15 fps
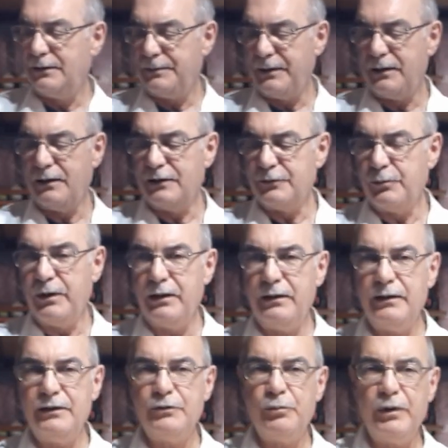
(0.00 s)
because when
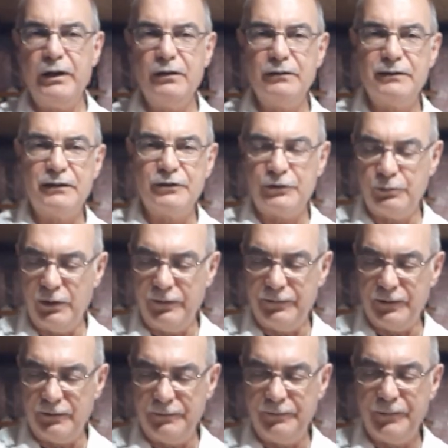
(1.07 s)
these wheels
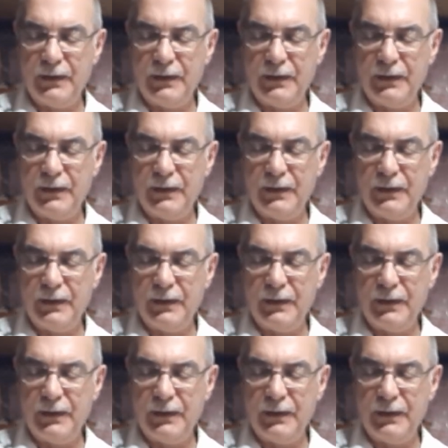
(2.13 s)
swivel,